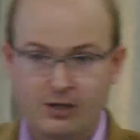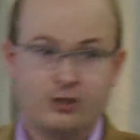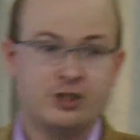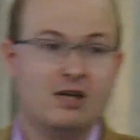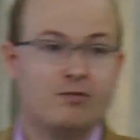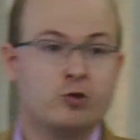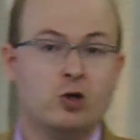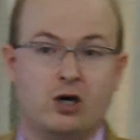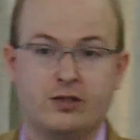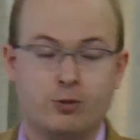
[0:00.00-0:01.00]
there are several
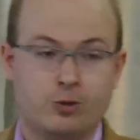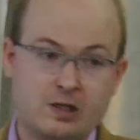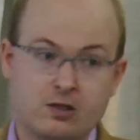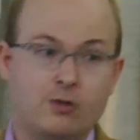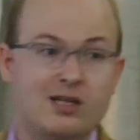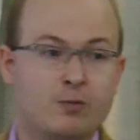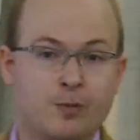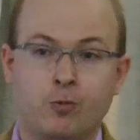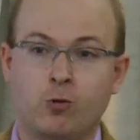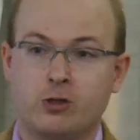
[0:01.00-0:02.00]
authors that only
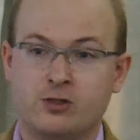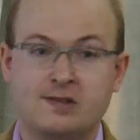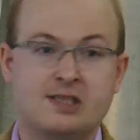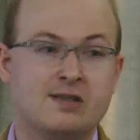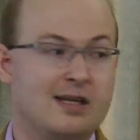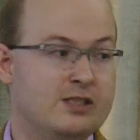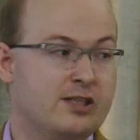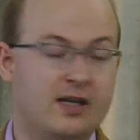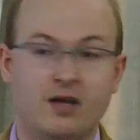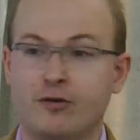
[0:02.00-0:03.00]
report statistically
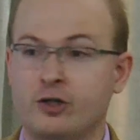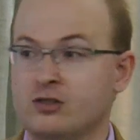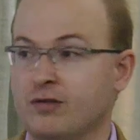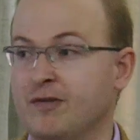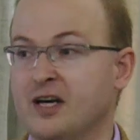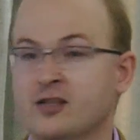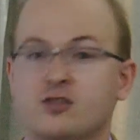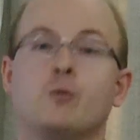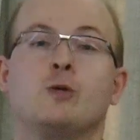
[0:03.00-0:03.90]
significant effects,